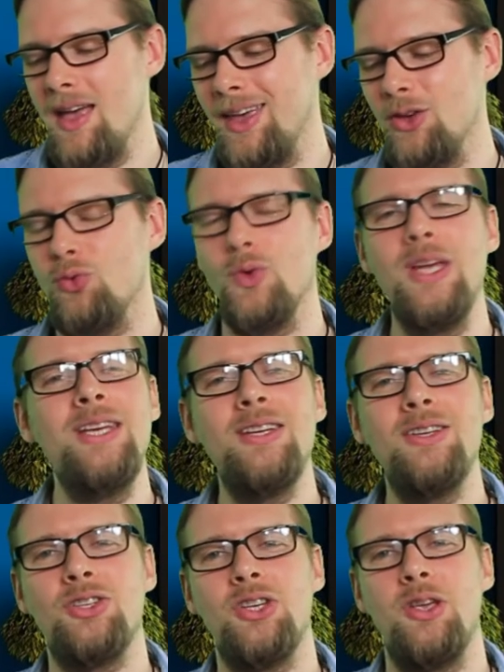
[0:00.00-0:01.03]

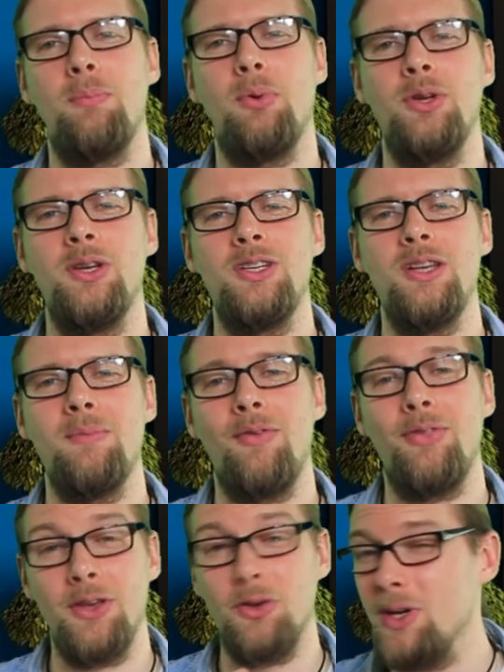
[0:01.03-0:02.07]
ingredients that you're putting into your
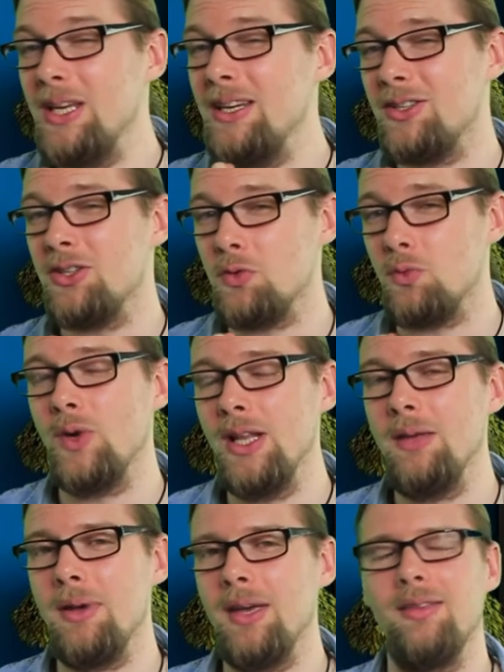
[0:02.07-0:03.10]
mouth, the ingredients is a
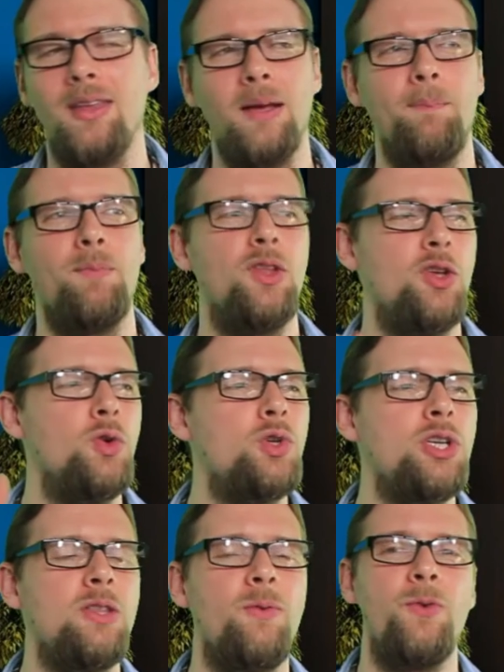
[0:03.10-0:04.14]
really big thing. They're
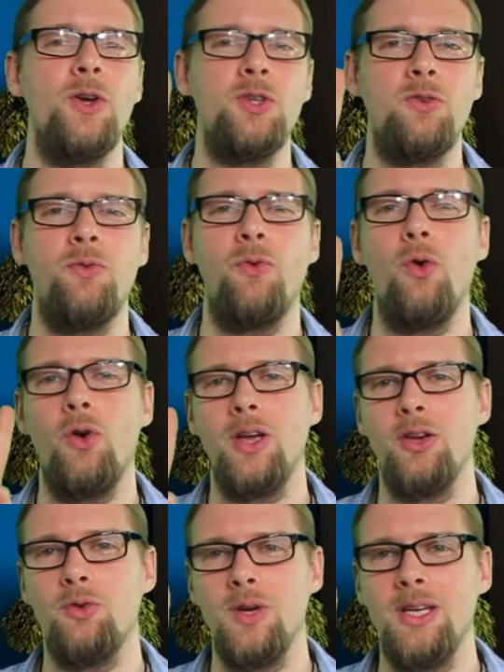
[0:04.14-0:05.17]
usually the first four
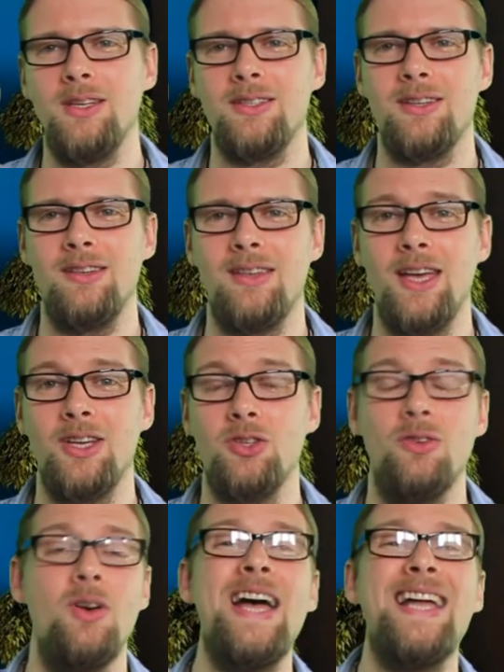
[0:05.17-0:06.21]
ingredients that are there.
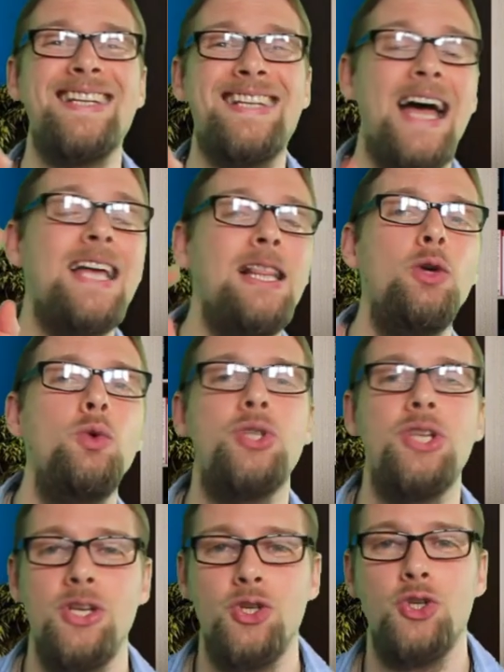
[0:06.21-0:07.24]
So
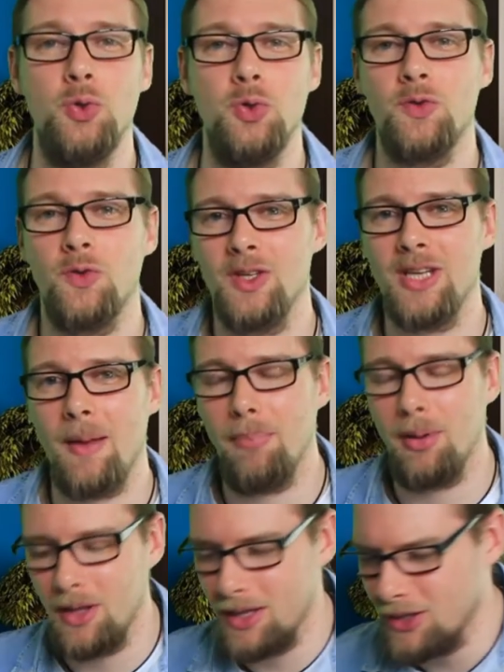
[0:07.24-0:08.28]
diluting juice, for
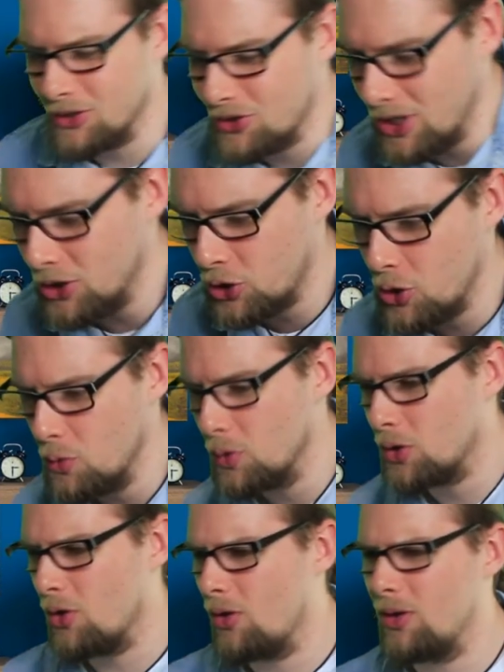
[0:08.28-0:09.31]
example. In the States, you
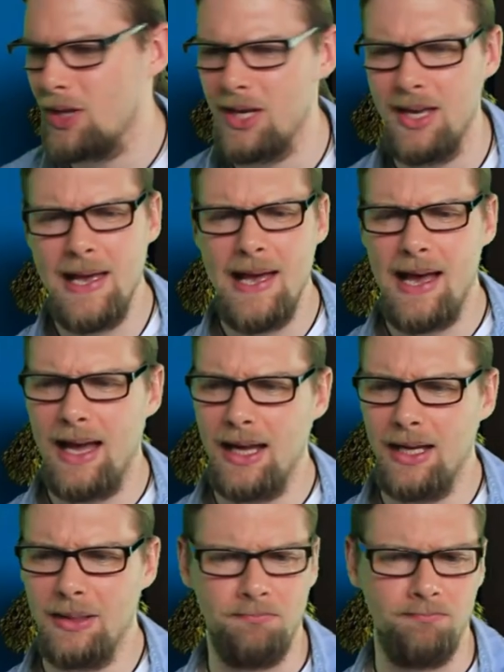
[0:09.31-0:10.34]
would call it
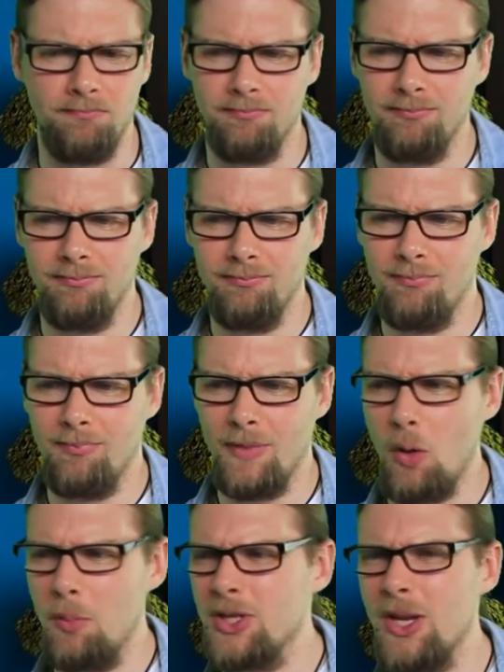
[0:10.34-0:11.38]

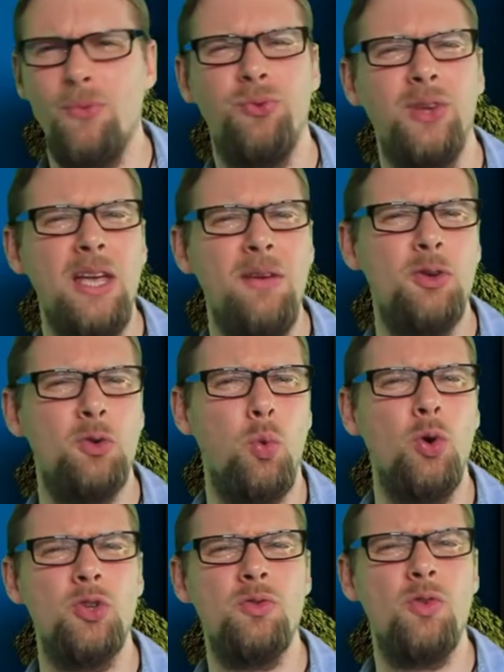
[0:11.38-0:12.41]
almost like flavored
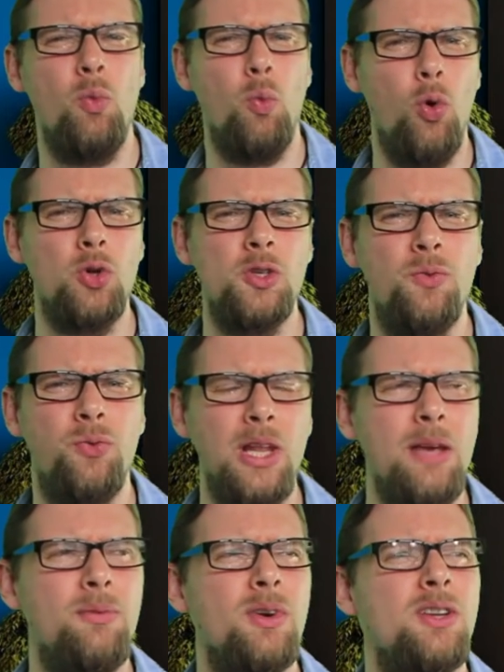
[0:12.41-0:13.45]
water or watered
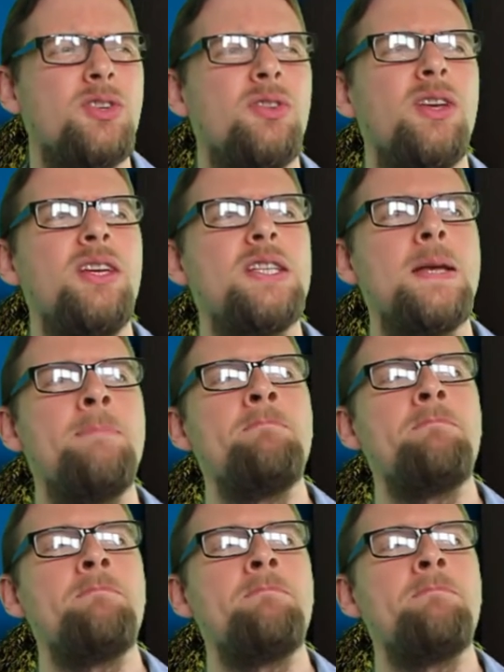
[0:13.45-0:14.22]
flavorings or things.